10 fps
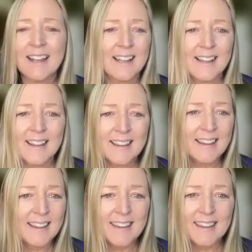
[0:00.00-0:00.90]

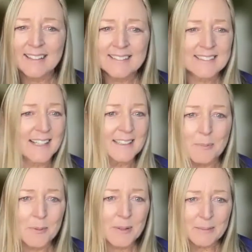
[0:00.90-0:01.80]
That's not the
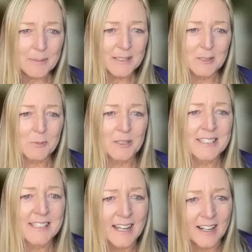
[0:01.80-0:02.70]
point, because what's
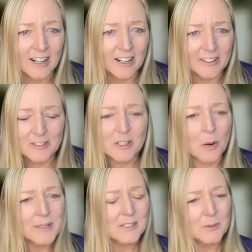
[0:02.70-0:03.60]
there? There's
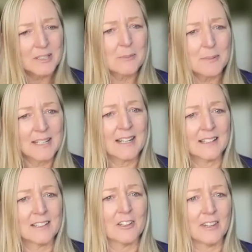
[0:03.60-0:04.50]
always going to be
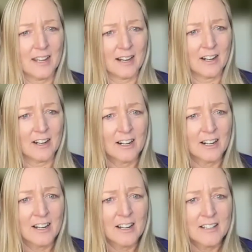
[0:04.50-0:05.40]
another there.
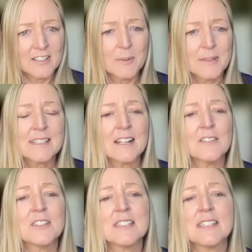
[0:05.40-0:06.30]
So instead
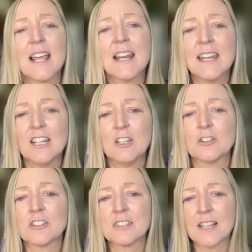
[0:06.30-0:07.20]
of setting your
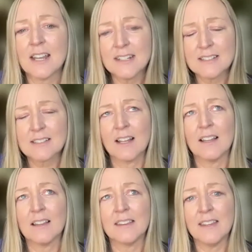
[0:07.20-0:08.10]
sights
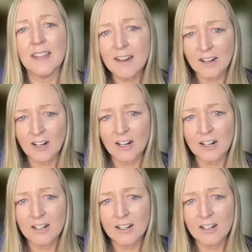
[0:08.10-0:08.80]
on there,